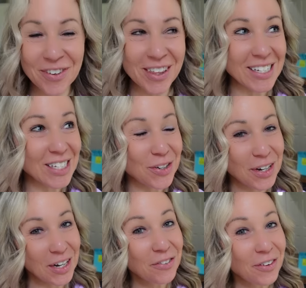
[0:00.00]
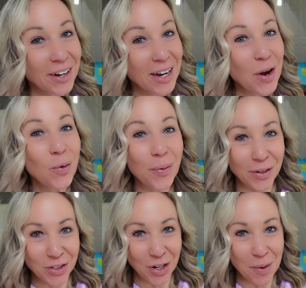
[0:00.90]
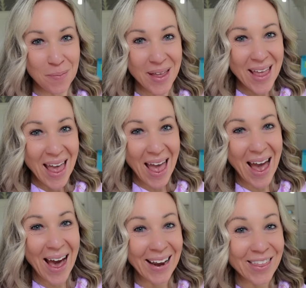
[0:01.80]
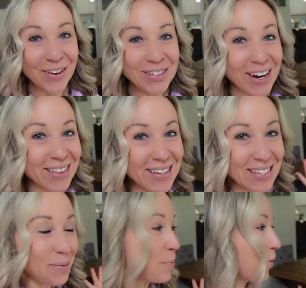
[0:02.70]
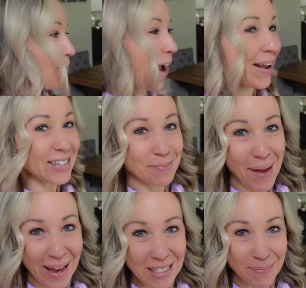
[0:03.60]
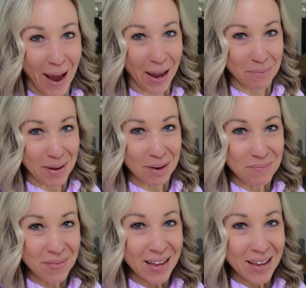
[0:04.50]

for this screen-free road trip and those are the surprise bags behind me.